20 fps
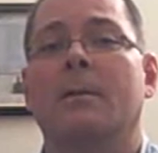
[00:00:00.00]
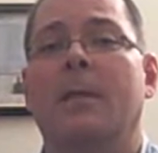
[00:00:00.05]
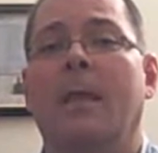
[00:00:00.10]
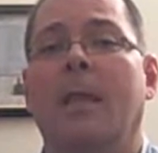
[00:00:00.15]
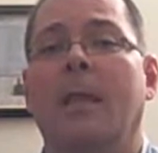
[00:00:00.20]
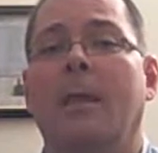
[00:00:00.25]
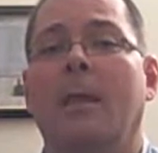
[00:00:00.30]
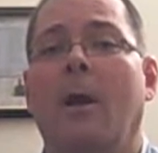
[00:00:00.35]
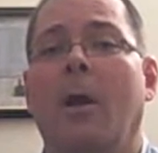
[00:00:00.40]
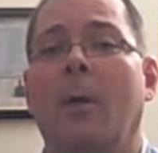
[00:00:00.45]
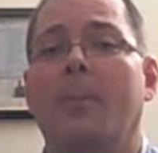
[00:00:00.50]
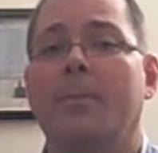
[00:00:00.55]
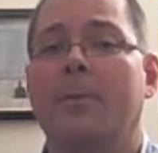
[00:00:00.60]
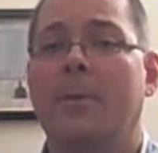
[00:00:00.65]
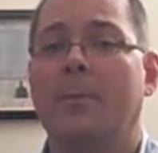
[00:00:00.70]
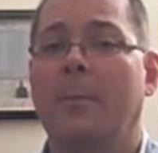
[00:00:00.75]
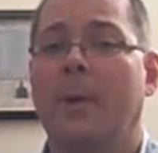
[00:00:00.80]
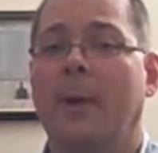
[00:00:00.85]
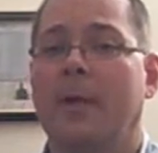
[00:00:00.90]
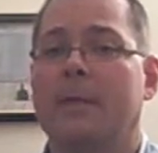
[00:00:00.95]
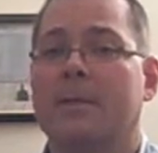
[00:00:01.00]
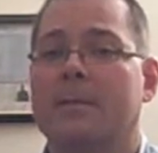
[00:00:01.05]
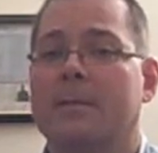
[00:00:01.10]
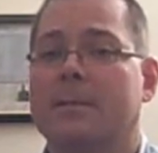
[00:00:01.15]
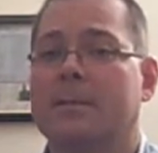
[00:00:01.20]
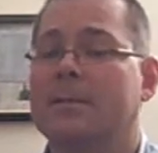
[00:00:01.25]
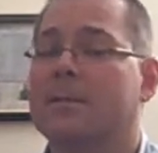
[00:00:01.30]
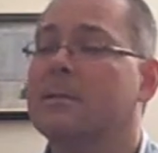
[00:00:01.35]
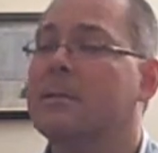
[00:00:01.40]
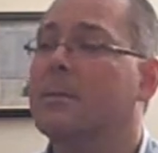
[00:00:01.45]
they
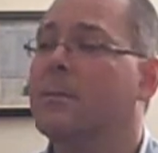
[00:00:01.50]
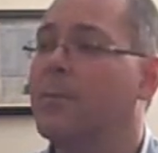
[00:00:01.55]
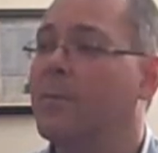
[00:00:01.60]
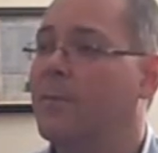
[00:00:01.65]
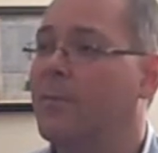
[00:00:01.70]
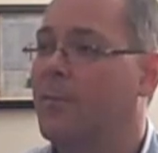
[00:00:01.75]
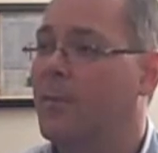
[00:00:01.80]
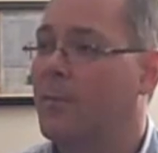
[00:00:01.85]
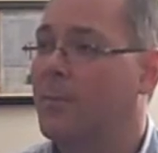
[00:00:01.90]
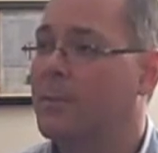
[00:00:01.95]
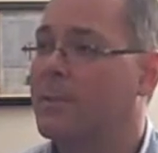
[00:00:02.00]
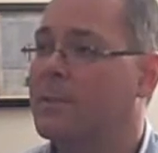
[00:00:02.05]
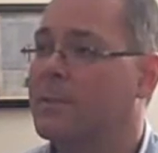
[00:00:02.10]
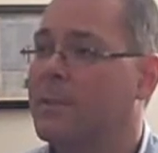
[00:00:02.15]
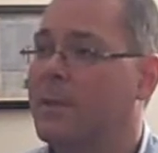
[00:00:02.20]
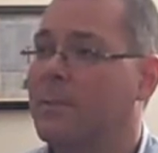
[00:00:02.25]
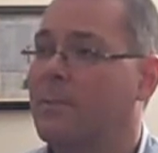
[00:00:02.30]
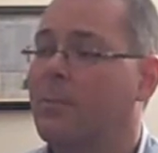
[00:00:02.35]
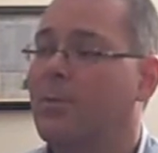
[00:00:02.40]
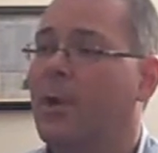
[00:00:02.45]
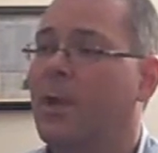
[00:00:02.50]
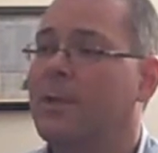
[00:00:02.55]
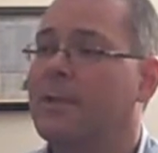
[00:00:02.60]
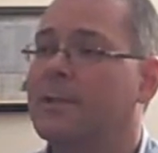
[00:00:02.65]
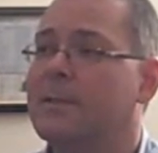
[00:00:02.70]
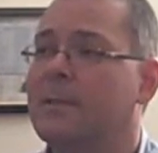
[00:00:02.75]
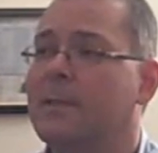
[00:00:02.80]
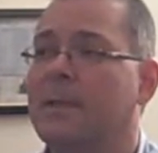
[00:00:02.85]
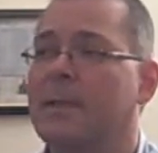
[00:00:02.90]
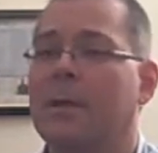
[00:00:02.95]
optimized system performance in
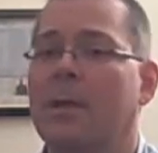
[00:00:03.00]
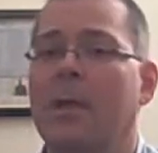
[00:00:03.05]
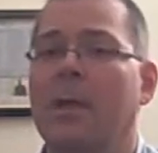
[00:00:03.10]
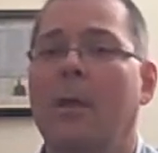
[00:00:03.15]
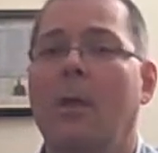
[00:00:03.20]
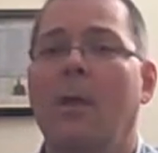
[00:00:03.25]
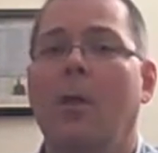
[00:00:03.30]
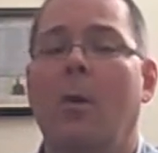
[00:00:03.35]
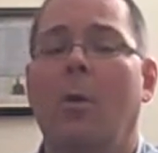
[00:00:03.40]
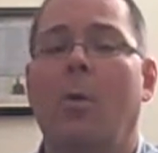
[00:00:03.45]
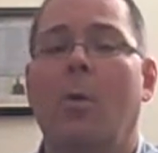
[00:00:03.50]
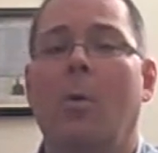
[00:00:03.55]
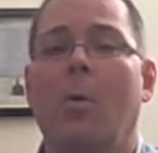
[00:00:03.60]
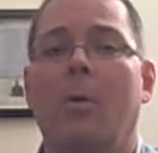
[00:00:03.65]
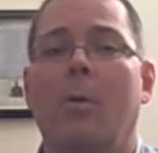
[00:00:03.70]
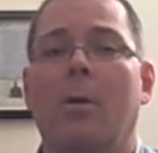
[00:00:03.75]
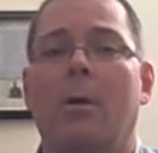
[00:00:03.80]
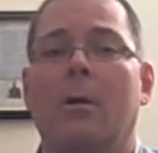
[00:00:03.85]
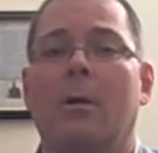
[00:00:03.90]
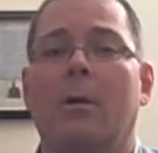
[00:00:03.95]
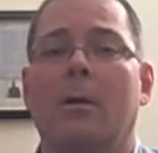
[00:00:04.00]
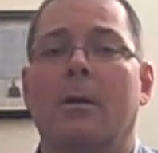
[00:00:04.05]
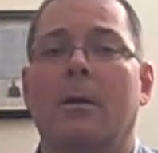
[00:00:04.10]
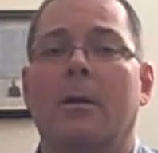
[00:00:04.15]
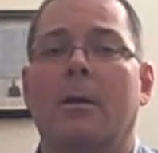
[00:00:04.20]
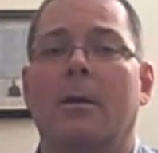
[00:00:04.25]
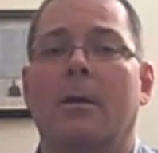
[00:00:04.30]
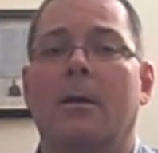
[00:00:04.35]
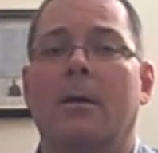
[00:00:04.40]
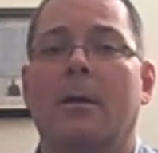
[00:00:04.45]
pricing, or
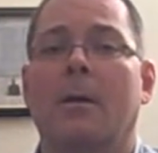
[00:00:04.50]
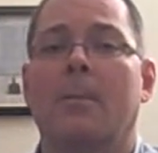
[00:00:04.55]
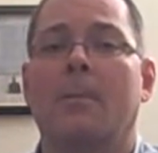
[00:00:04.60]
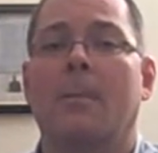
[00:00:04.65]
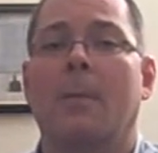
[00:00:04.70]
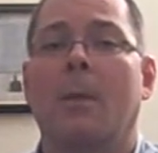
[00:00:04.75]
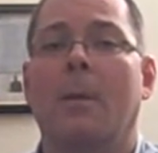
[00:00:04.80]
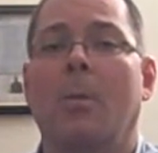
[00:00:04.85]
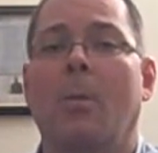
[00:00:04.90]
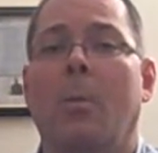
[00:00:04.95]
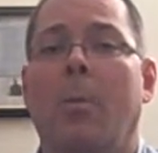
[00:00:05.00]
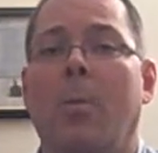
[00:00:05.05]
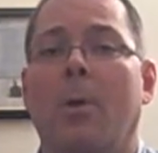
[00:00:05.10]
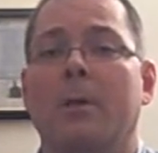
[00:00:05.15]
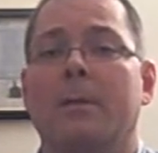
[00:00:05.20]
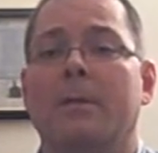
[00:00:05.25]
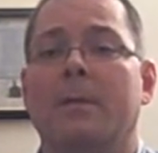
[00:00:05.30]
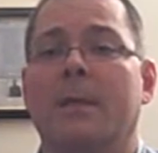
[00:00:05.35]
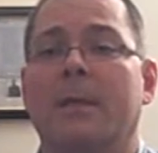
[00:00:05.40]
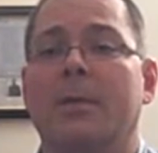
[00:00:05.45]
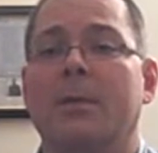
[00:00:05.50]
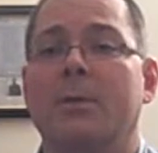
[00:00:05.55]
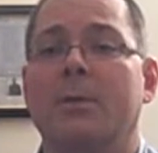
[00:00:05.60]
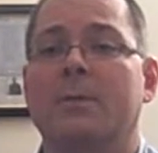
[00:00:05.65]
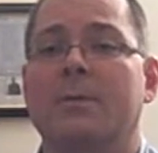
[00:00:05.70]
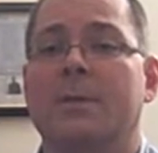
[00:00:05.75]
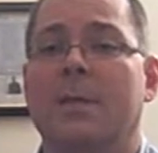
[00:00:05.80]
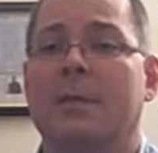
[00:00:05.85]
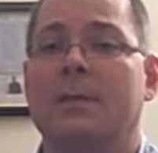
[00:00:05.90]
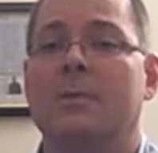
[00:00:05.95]
what they
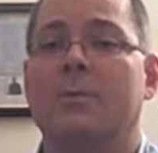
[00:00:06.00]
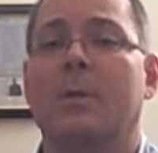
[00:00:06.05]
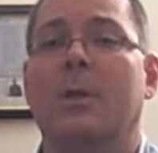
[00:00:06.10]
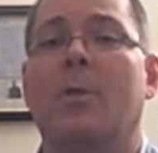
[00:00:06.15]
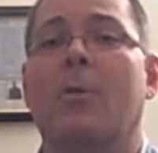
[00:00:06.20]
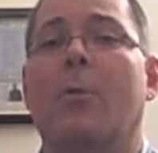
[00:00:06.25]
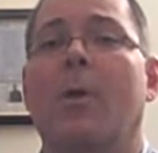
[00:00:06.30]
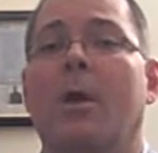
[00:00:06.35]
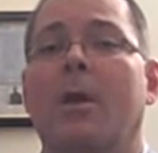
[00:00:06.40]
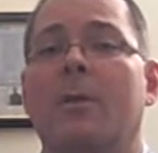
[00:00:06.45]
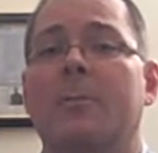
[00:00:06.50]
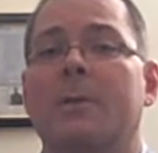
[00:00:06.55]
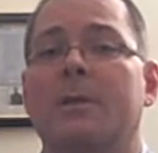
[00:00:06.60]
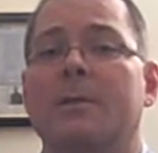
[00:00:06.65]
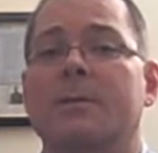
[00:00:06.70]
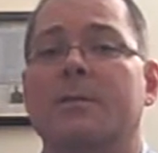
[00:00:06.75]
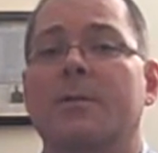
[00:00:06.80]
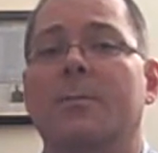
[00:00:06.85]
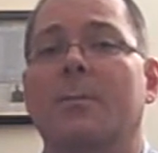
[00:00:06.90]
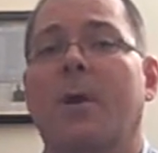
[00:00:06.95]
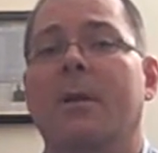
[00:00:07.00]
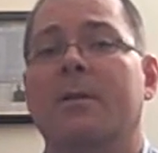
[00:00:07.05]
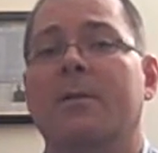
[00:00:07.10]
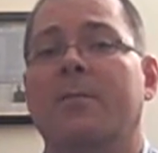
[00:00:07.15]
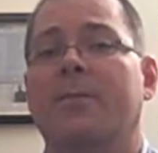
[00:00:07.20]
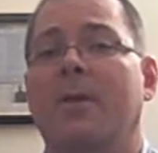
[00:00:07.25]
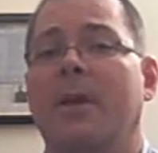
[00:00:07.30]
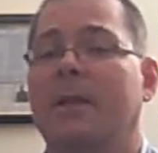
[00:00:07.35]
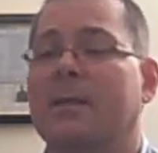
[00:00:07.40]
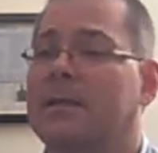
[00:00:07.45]
used as requirements to
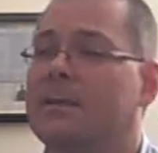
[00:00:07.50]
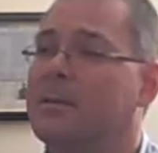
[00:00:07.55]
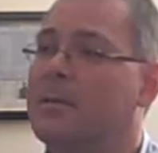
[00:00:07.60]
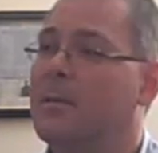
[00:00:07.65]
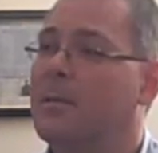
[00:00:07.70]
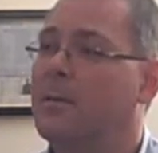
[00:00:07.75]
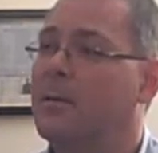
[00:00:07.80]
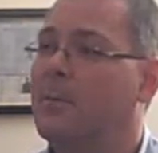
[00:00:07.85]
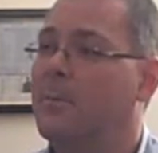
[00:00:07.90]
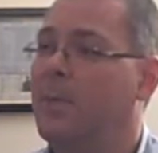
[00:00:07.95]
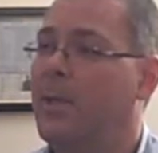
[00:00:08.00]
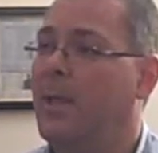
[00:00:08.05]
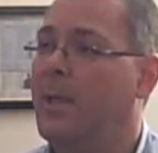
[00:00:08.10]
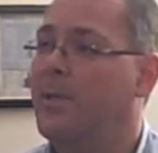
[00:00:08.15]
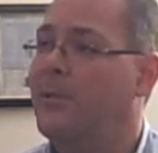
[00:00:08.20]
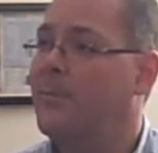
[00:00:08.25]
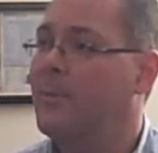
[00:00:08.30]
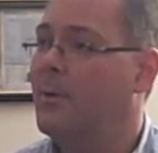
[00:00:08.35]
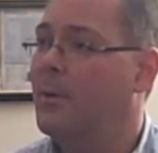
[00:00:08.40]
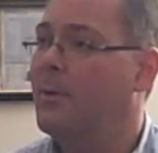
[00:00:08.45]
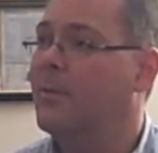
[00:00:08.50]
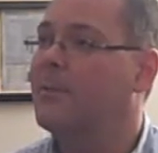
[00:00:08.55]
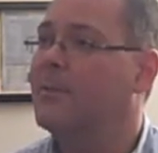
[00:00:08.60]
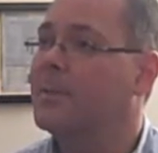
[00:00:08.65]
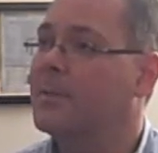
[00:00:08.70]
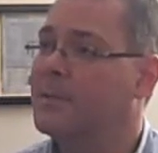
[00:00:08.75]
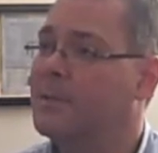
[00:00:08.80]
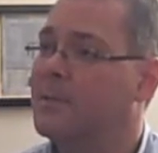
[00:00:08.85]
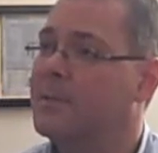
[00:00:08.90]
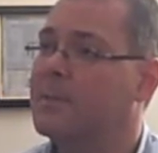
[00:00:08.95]
modify the standard behavior of
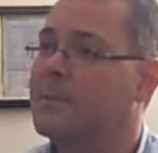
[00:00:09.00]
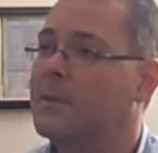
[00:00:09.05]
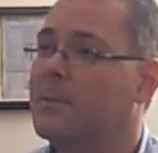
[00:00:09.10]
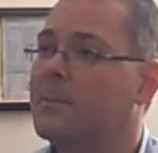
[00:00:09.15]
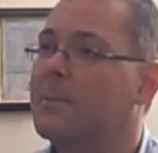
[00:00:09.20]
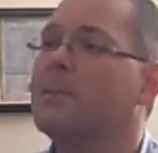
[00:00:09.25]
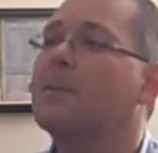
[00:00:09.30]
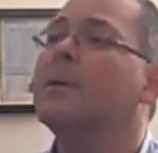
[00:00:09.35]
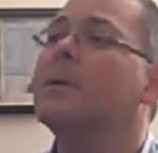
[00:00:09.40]
the system.